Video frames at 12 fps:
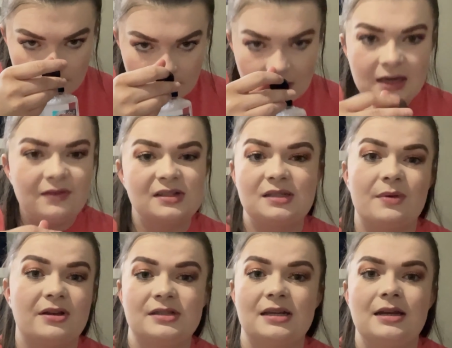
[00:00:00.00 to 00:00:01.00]
It even
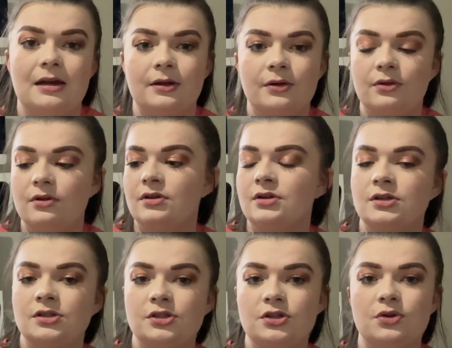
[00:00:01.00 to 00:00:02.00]
smells identical
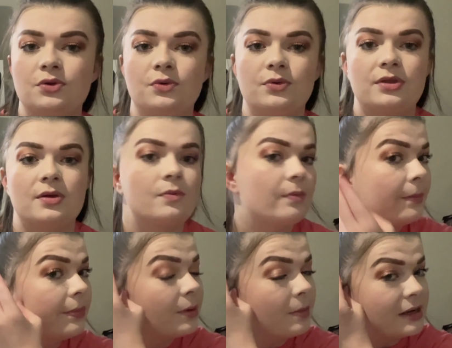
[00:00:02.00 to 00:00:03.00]
to the,
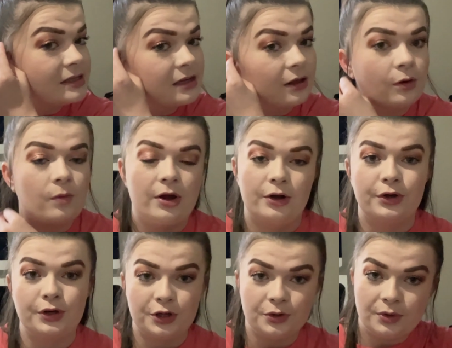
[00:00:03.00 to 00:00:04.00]
the Micellar water
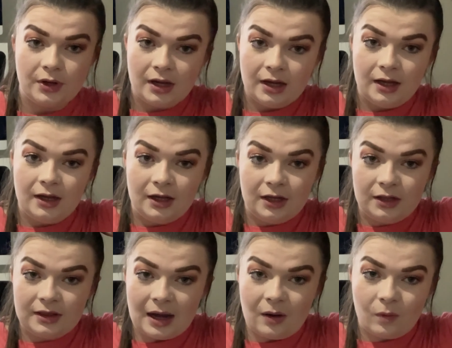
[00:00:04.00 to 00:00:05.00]
you,
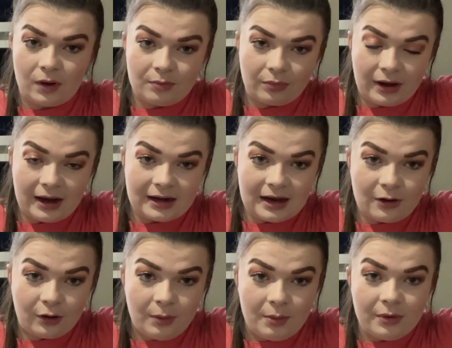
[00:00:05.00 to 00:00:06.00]
that one brand. I don't
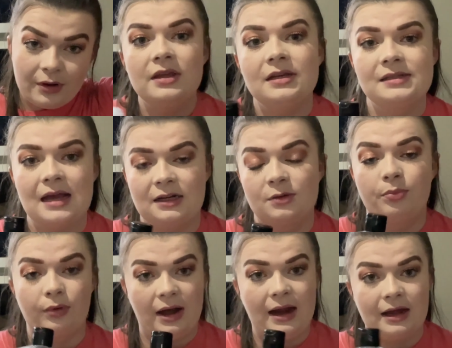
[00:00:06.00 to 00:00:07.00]
remember the exact
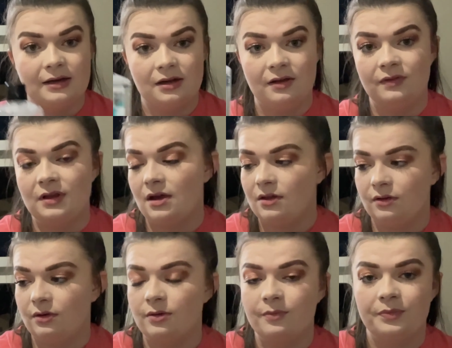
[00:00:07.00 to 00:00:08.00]
brand of the
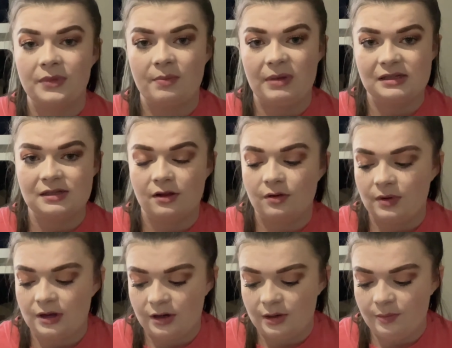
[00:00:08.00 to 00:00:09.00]
other Micellar
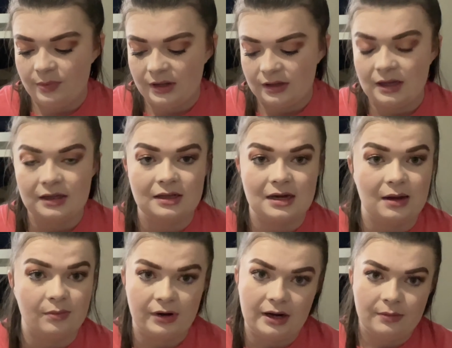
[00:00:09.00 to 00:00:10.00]
water, but like the name
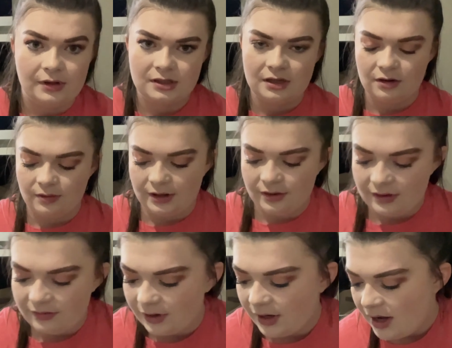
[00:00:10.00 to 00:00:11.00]
brand Micellar water or
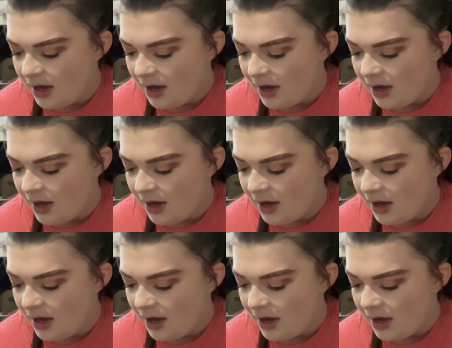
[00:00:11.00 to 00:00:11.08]
whatever.